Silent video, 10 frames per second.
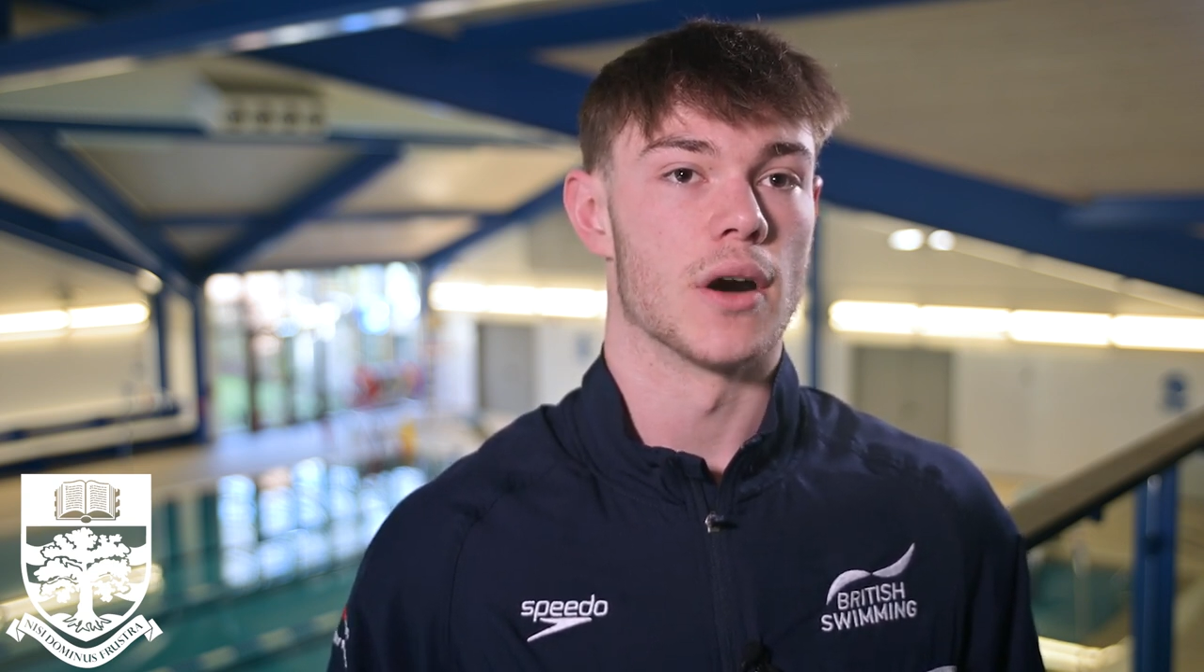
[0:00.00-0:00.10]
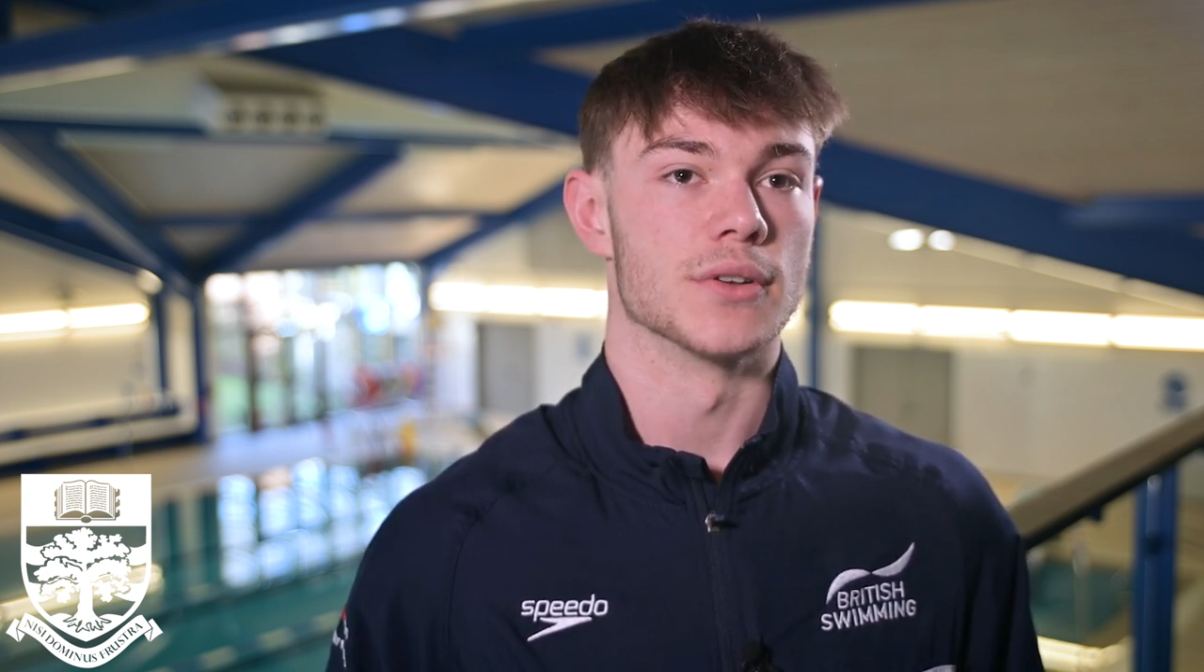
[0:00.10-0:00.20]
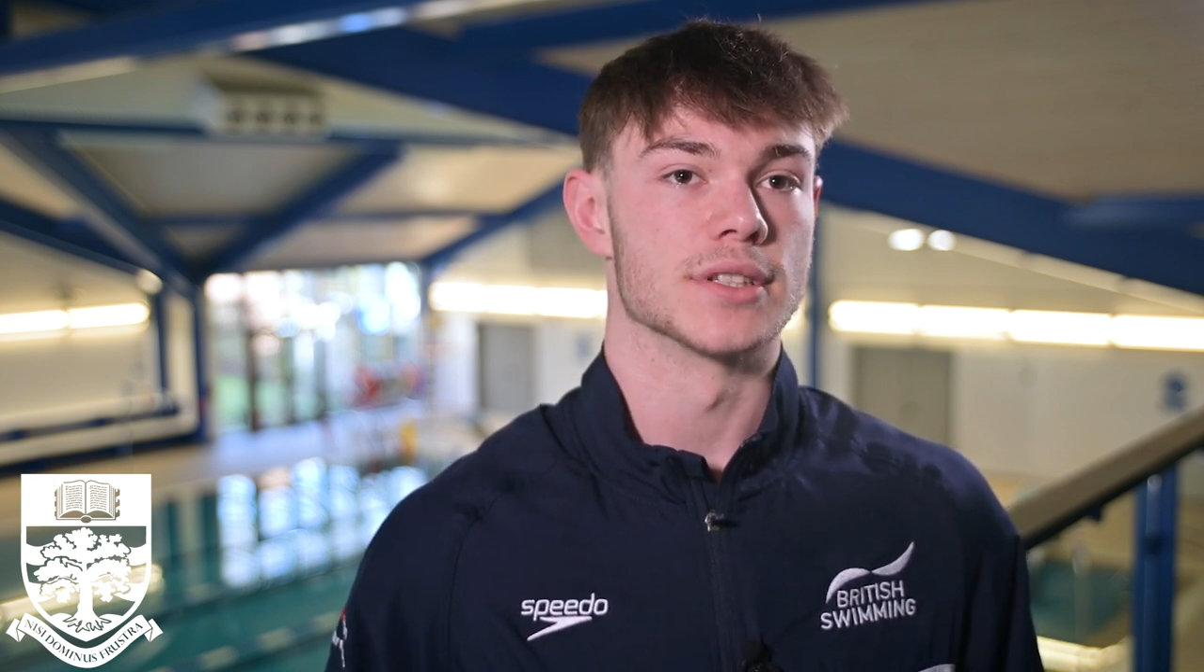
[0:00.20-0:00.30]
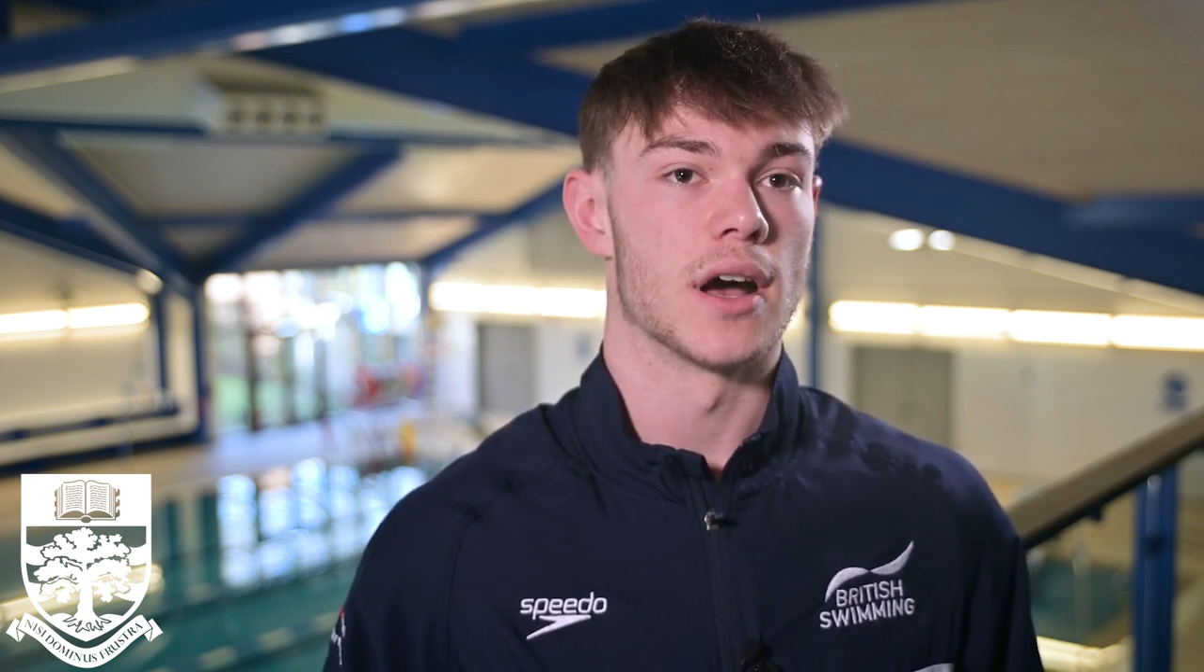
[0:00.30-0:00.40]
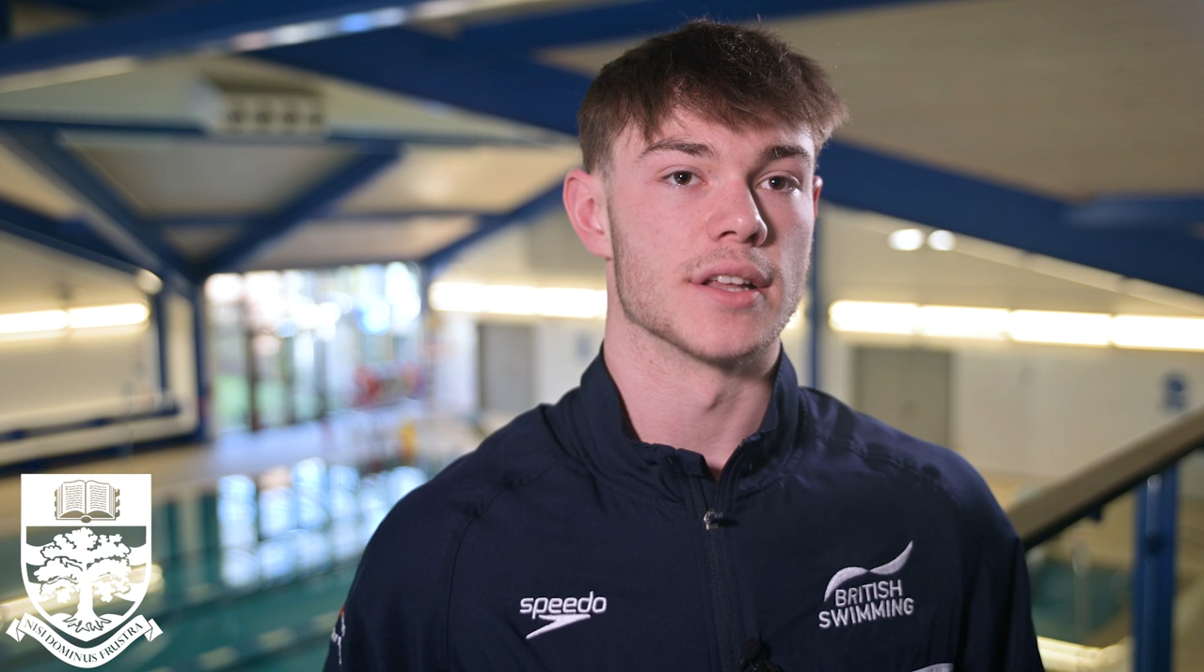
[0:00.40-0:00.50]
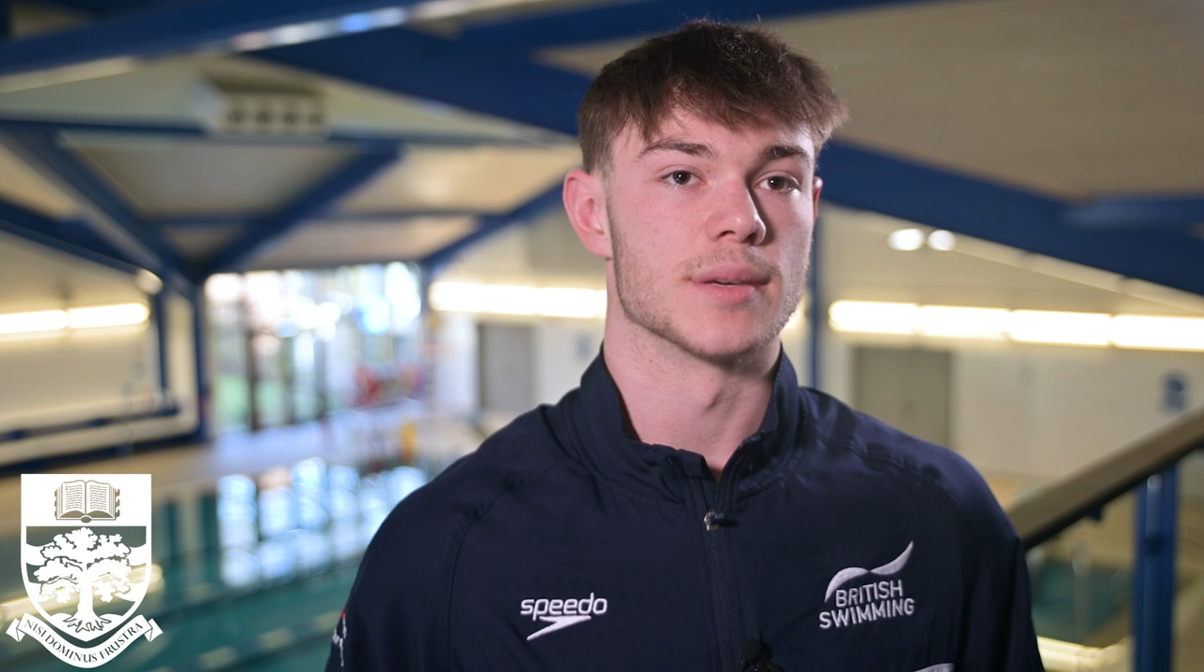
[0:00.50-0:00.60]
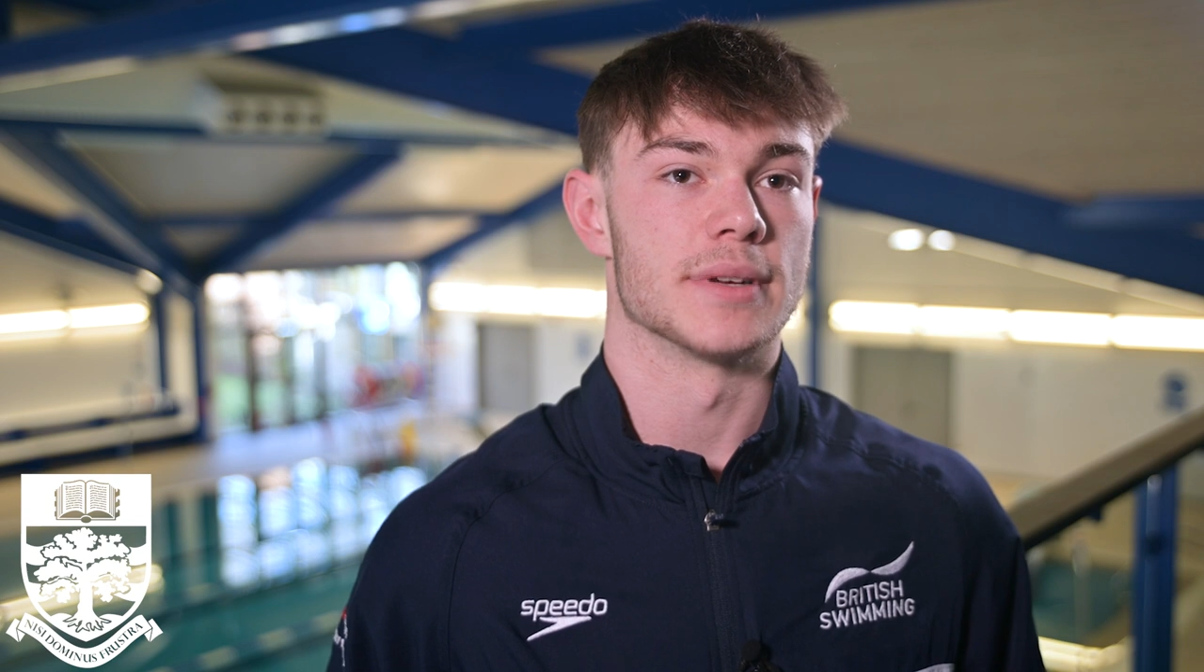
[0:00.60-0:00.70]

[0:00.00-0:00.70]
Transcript: goals are to